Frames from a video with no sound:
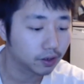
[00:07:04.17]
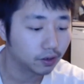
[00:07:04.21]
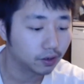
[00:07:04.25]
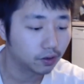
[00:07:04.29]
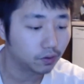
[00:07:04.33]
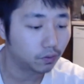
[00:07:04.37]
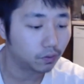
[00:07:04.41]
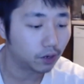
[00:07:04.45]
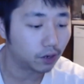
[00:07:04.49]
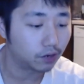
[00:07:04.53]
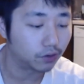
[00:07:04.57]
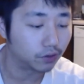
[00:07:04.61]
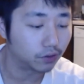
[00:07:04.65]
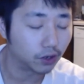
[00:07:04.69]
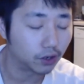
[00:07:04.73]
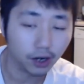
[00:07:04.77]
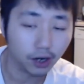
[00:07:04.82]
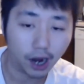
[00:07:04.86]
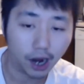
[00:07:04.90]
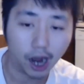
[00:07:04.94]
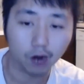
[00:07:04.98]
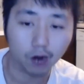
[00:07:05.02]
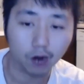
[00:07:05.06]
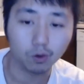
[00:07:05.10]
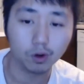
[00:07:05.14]
whatever
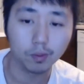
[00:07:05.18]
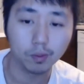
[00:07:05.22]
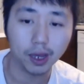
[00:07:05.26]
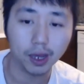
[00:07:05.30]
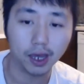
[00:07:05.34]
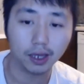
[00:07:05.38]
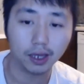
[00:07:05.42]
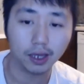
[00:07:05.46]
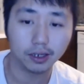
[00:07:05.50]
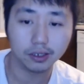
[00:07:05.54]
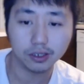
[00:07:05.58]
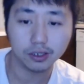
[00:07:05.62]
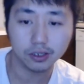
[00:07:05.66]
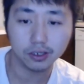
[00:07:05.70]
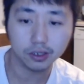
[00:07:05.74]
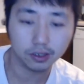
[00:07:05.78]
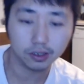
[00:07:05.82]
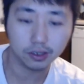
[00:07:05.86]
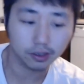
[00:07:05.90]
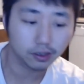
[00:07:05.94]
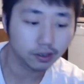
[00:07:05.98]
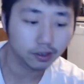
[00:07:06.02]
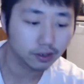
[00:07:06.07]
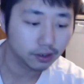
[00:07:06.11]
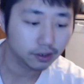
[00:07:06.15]
Aquaman's
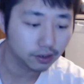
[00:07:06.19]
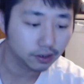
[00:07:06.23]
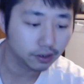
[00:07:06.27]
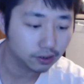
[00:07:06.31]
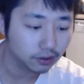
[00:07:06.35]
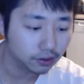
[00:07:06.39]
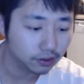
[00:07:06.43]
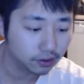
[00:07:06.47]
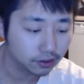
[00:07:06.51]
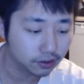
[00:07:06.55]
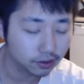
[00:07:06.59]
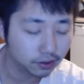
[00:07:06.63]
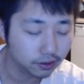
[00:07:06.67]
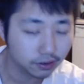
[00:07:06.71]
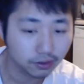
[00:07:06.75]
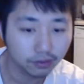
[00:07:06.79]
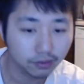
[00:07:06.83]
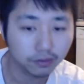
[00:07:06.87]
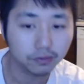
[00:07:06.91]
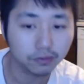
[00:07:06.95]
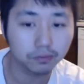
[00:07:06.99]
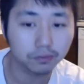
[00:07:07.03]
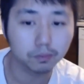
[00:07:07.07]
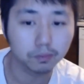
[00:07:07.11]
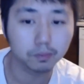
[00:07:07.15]

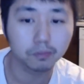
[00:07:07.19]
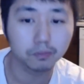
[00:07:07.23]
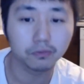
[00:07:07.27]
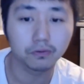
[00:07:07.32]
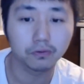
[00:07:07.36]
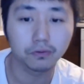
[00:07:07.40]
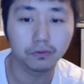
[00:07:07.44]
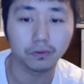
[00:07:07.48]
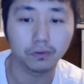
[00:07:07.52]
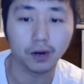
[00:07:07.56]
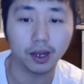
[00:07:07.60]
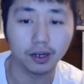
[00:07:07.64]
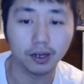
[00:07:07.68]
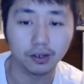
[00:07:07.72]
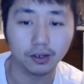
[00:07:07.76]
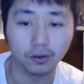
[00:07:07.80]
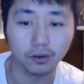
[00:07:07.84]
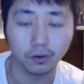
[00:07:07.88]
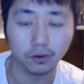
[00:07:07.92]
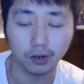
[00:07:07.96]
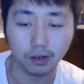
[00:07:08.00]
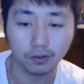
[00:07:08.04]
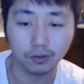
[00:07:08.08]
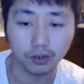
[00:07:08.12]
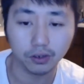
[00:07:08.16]
friend or
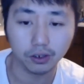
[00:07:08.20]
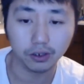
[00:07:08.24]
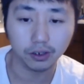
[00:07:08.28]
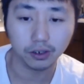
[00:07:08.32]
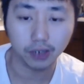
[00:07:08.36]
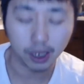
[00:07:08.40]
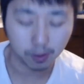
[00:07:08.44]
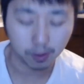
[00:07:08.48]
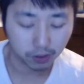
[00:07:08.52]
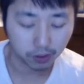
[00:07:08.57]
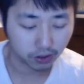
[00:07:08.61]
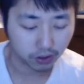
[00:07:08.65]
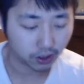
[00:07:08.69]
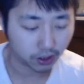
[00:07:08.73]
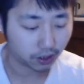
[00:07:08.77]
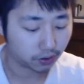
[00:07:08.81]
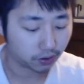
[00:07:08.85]
whatever her name is, I don't